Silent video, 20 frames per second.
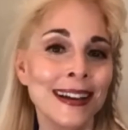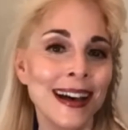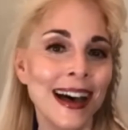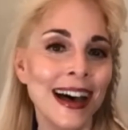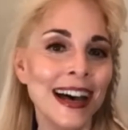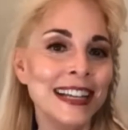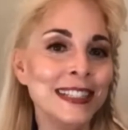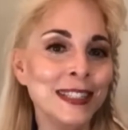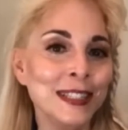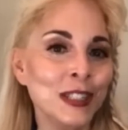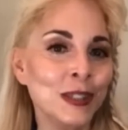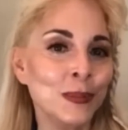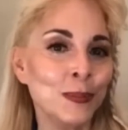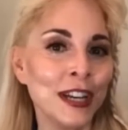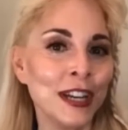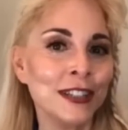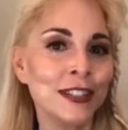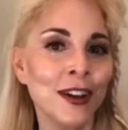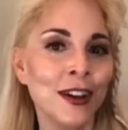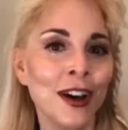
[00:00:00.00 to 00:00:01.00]
I
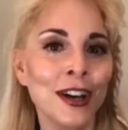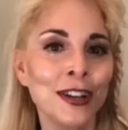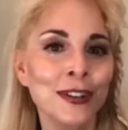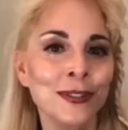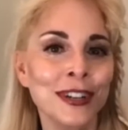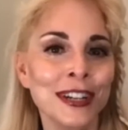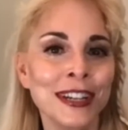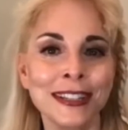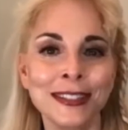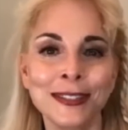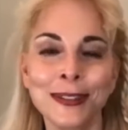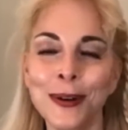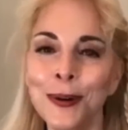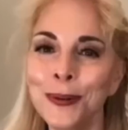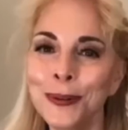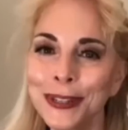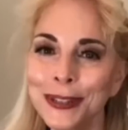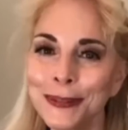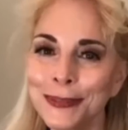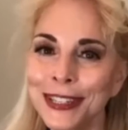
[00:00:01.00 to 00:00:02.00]
suspect Audra has
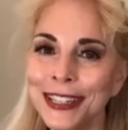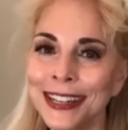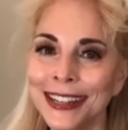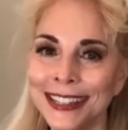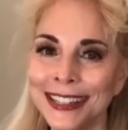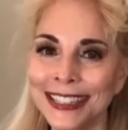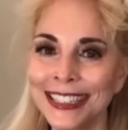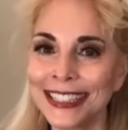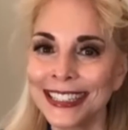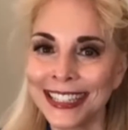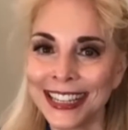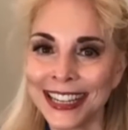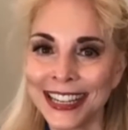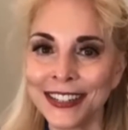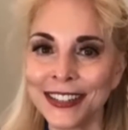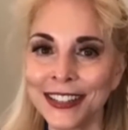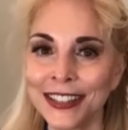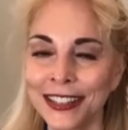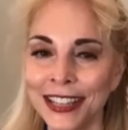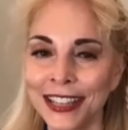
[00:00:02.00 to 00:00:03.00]
only begun to
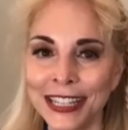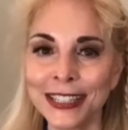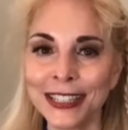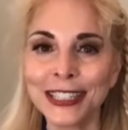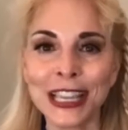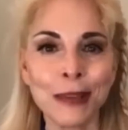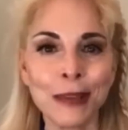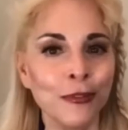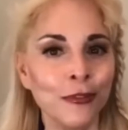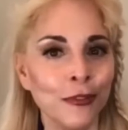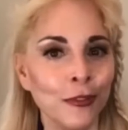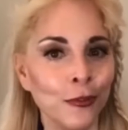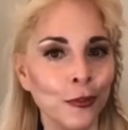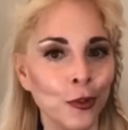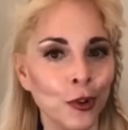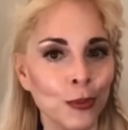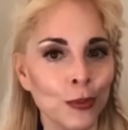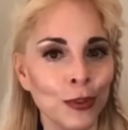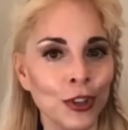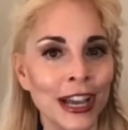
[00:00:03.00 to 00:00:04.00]
change the landscape of
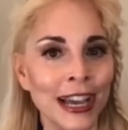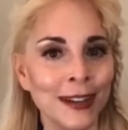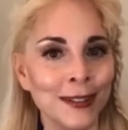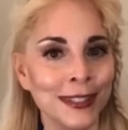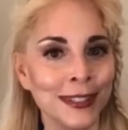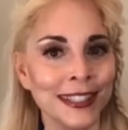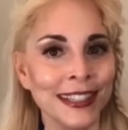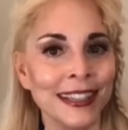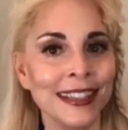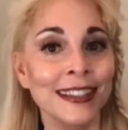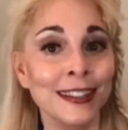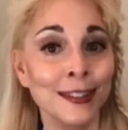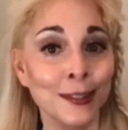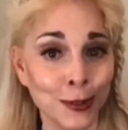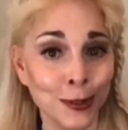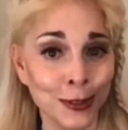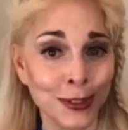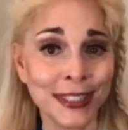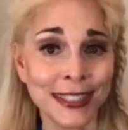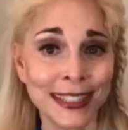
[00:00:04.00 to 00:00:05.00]
affordable housing in
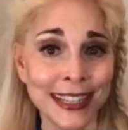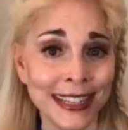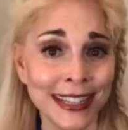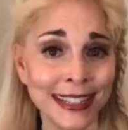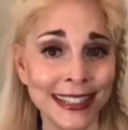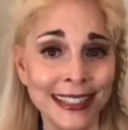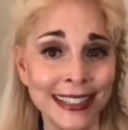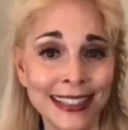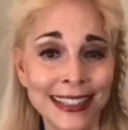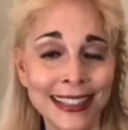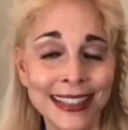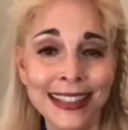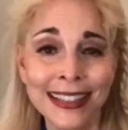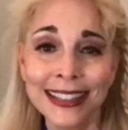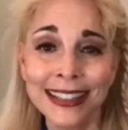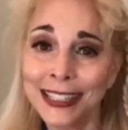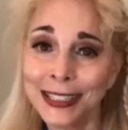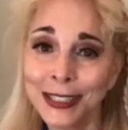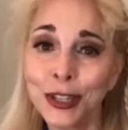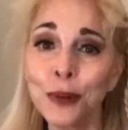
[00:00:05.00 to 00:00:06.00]
her state.
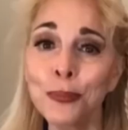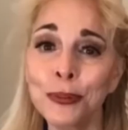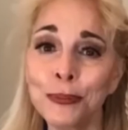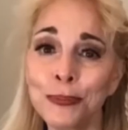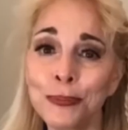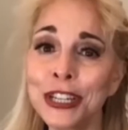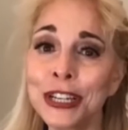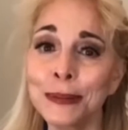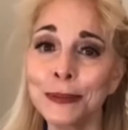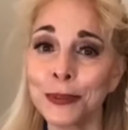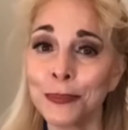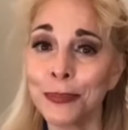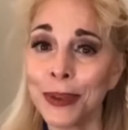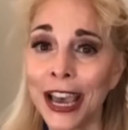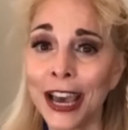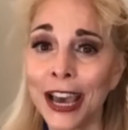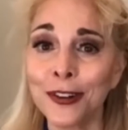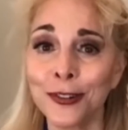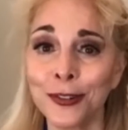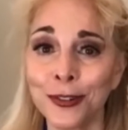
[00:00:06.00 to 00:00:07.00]
Let's hope it becomes a
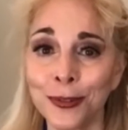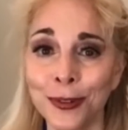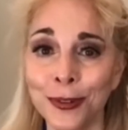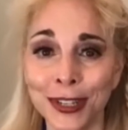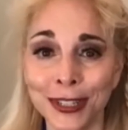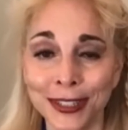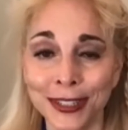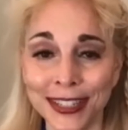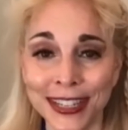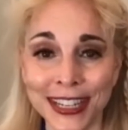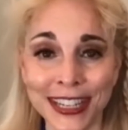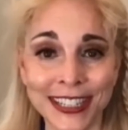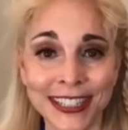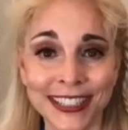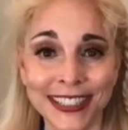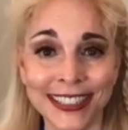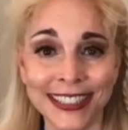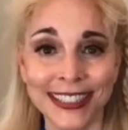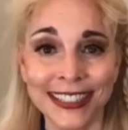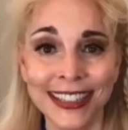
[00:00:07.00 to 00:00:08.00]
pattern across the
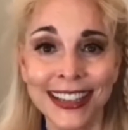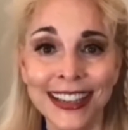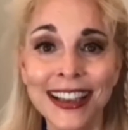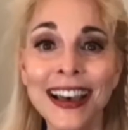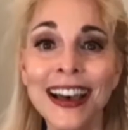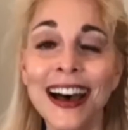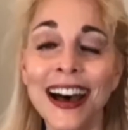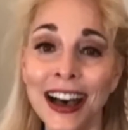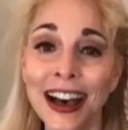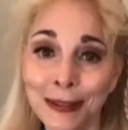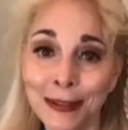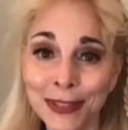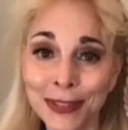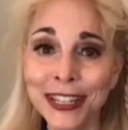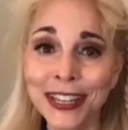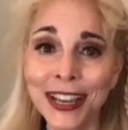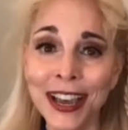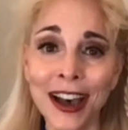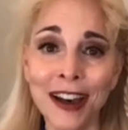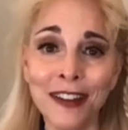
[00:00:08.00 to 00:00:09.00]
nation. I'm
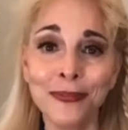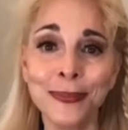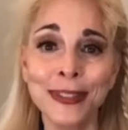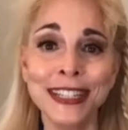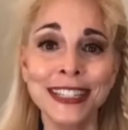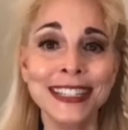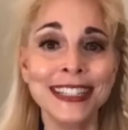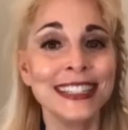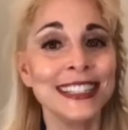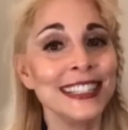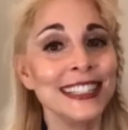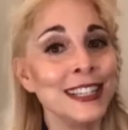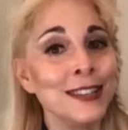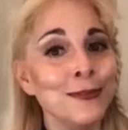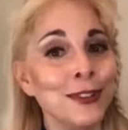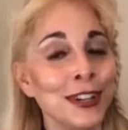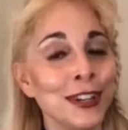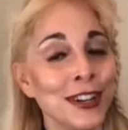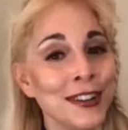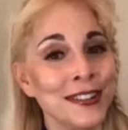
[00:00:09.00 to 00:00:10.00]
Linda Hoffman. See
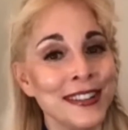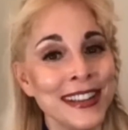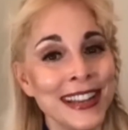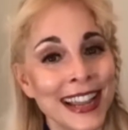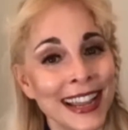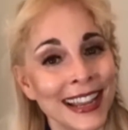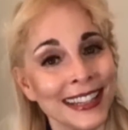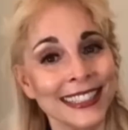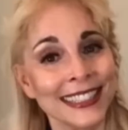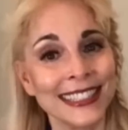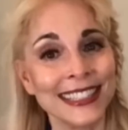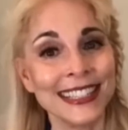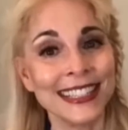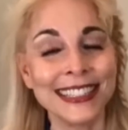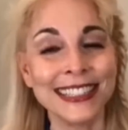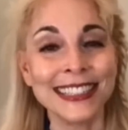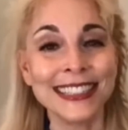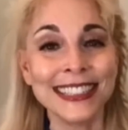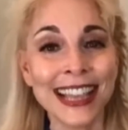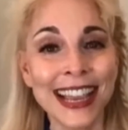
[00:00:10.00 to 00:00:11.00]
you on our next
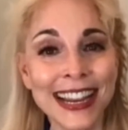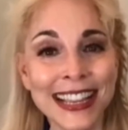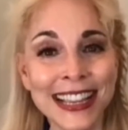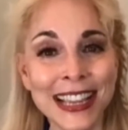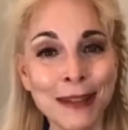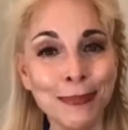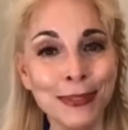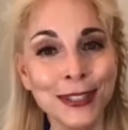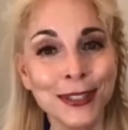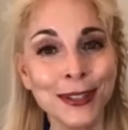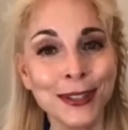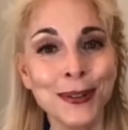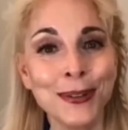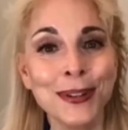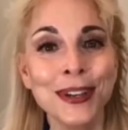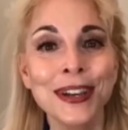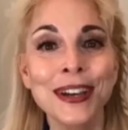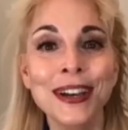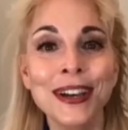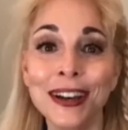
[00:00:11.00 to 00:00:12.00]
exciting
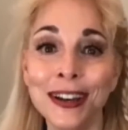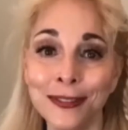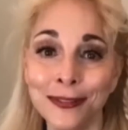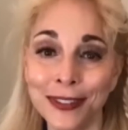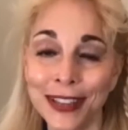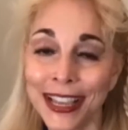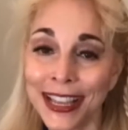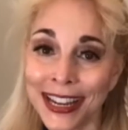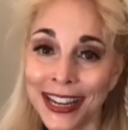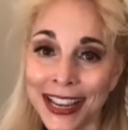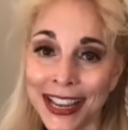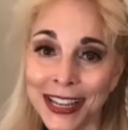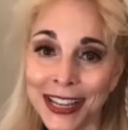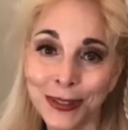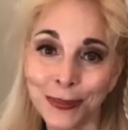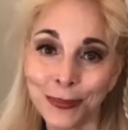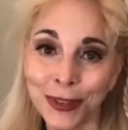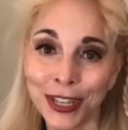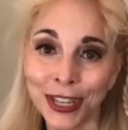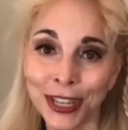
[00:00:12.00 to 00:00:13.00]
episode of
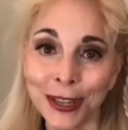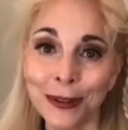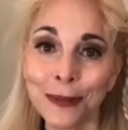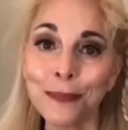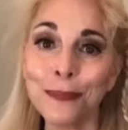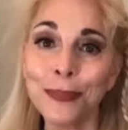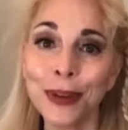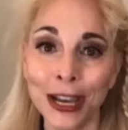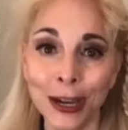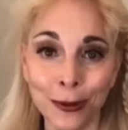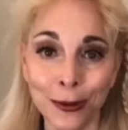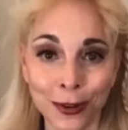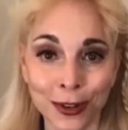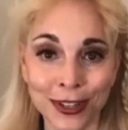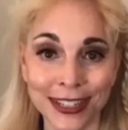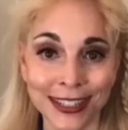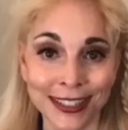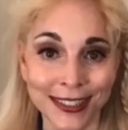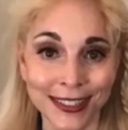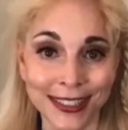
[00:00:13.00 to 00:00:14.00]
NAHB Power
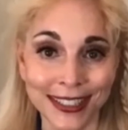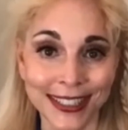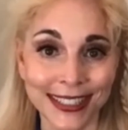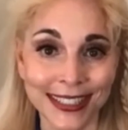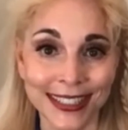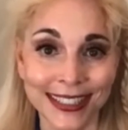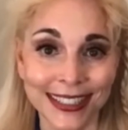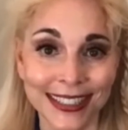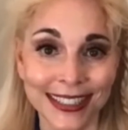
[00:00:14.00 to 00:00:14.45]
Hitters.